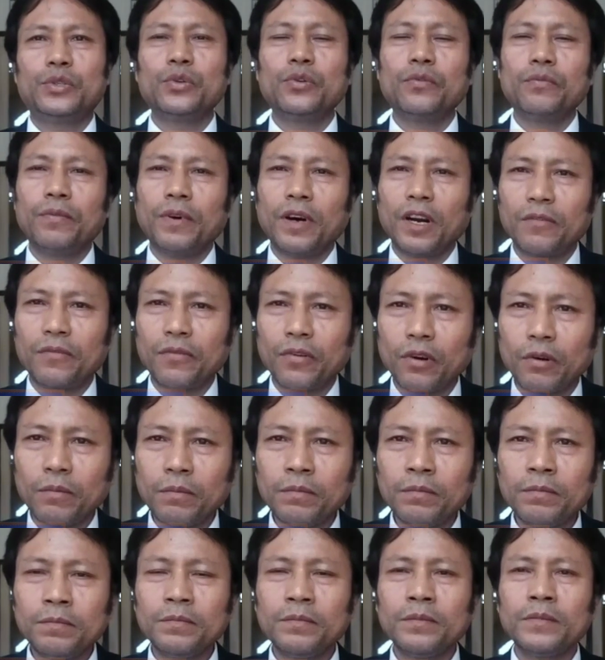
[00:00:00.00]
to
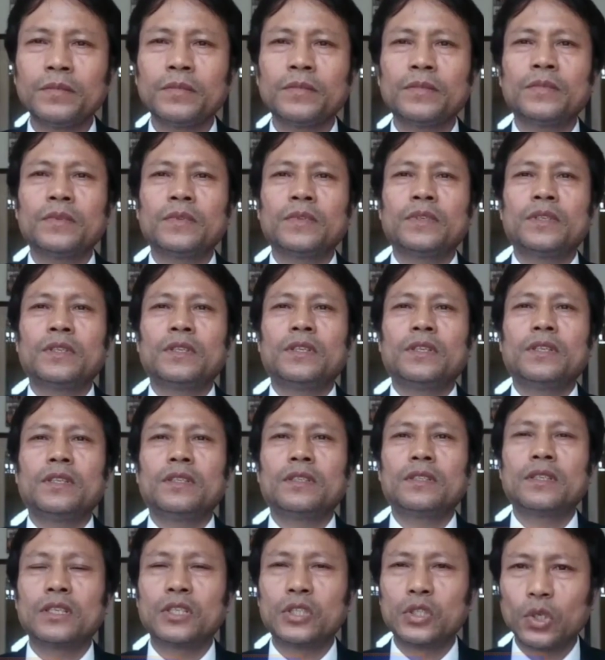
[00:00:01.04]
perform
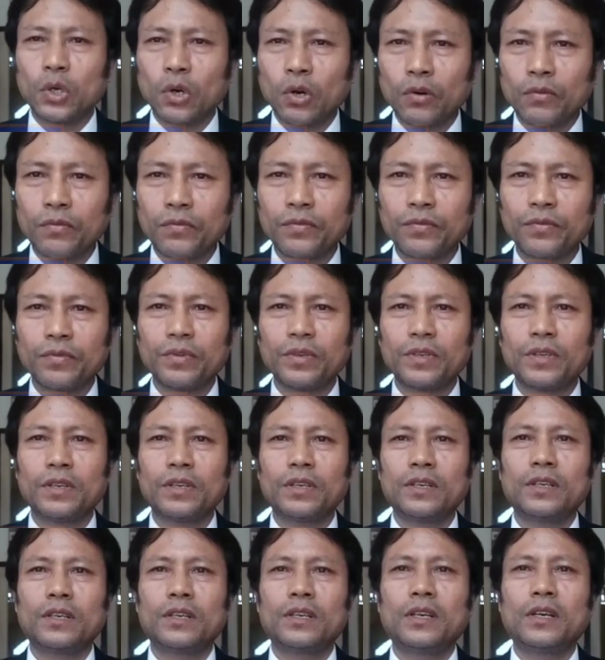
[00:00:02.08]
the job
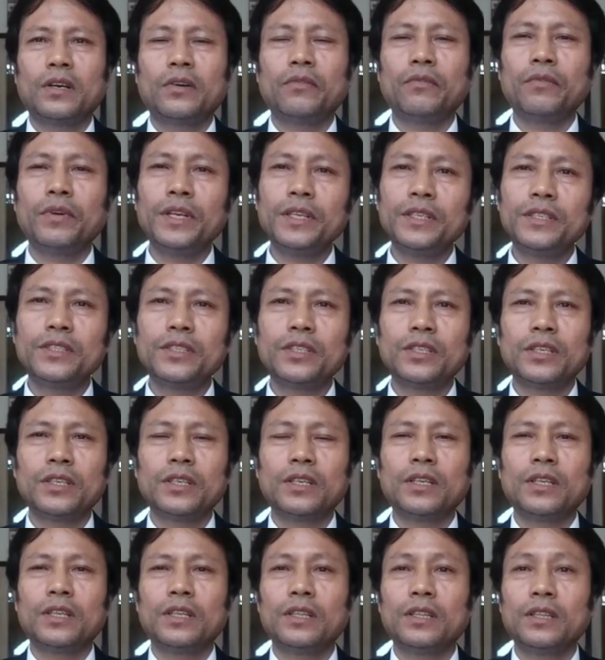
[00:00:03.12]
with
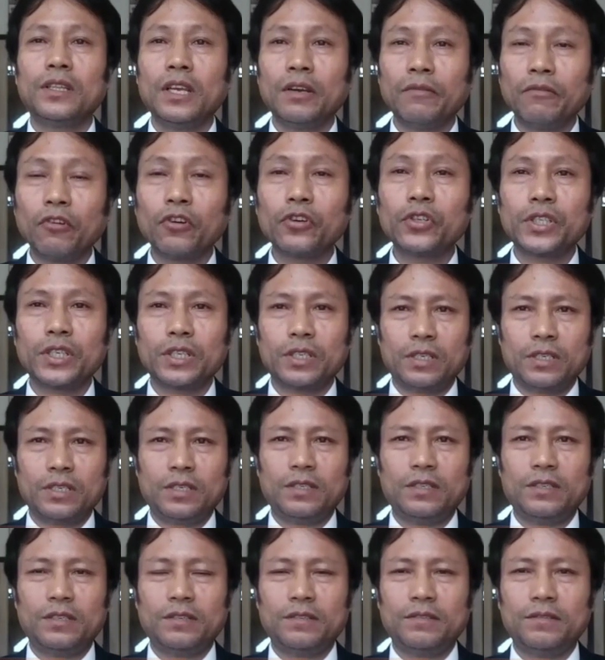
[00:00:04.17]

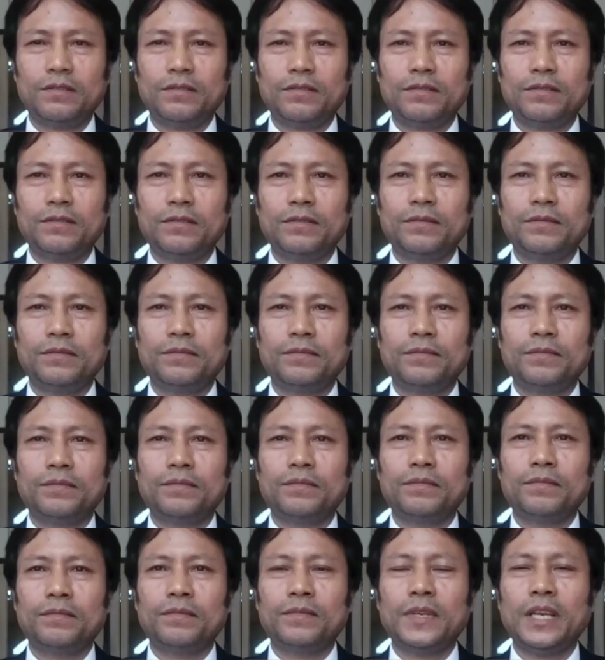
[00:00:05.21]
devotion.
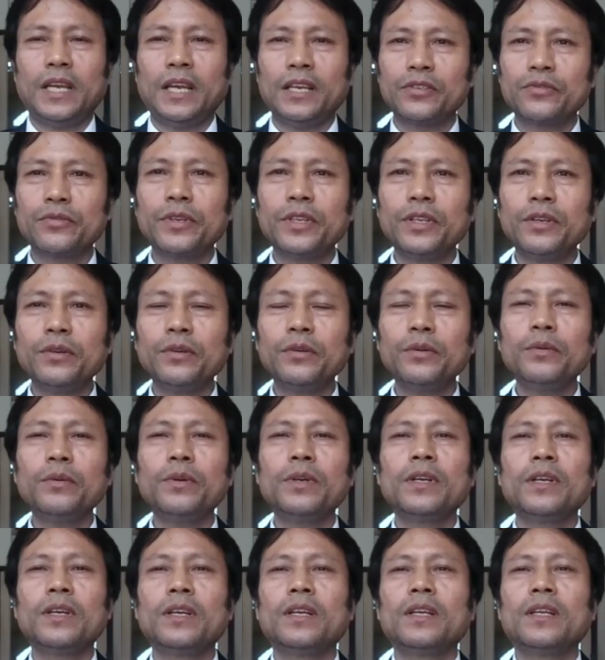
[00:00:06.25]
As we
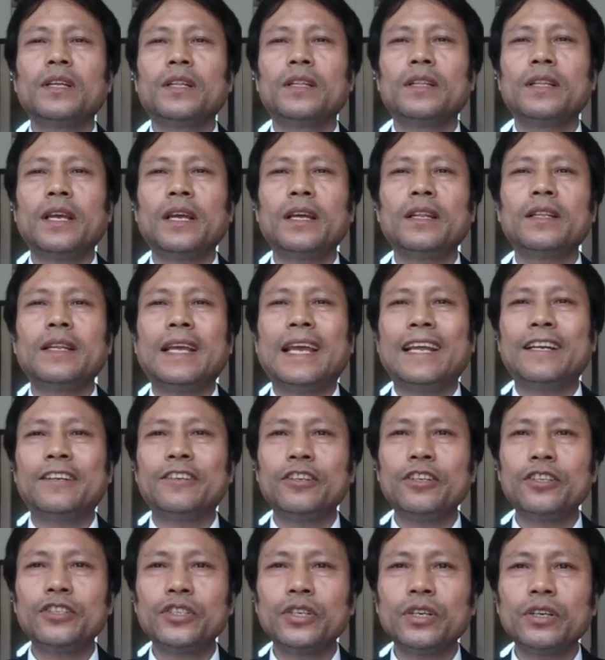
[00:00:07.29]
know that a
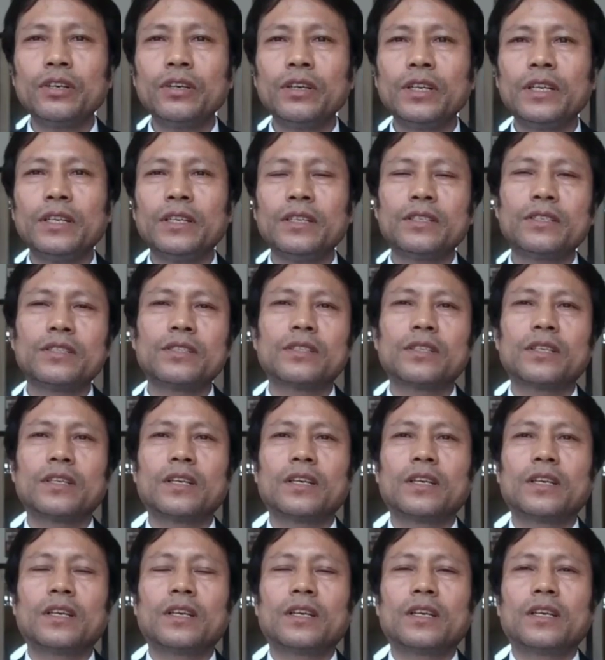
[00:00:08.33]
teacher is
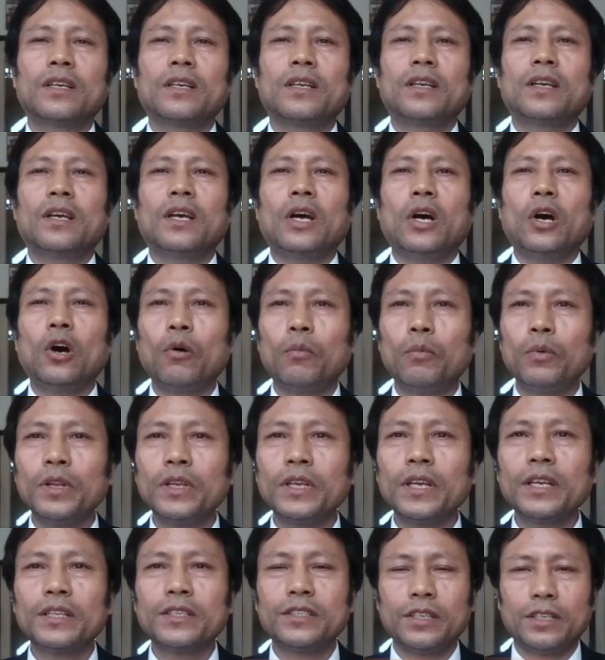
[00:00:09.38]

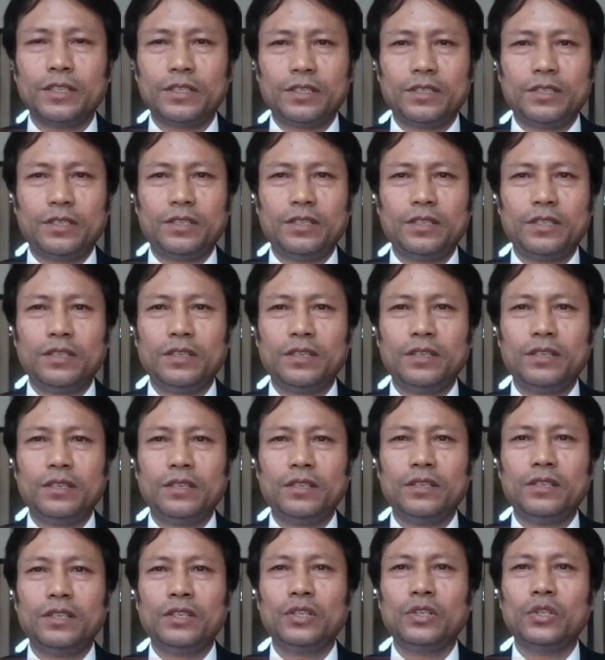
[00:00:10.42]
obligated
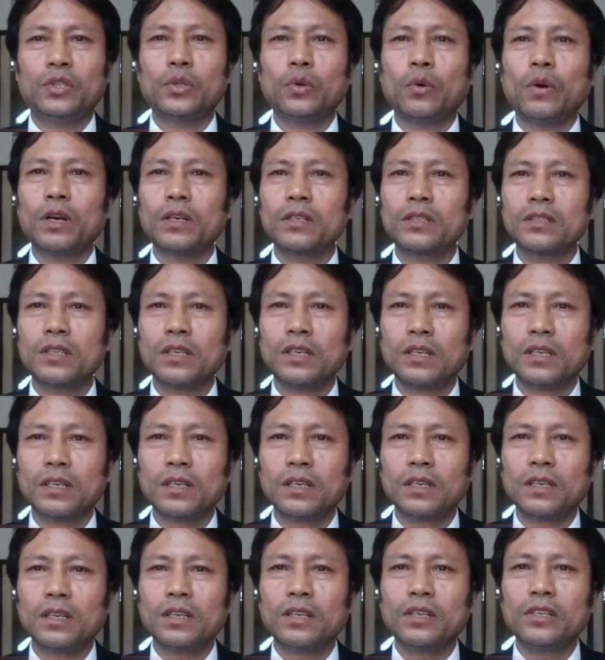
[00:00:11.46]
towards
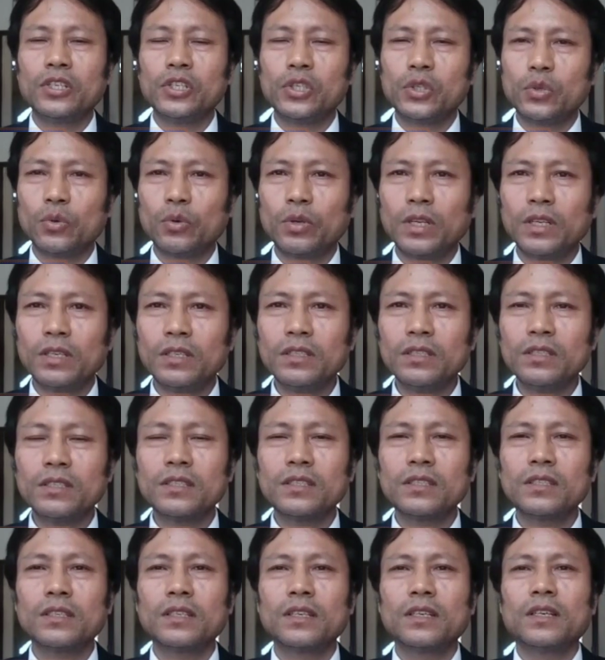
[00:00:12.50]
the
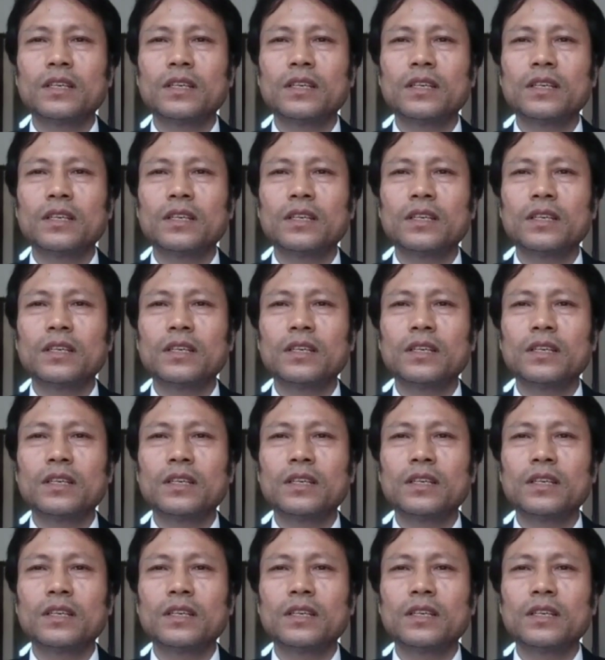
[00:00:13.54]
students,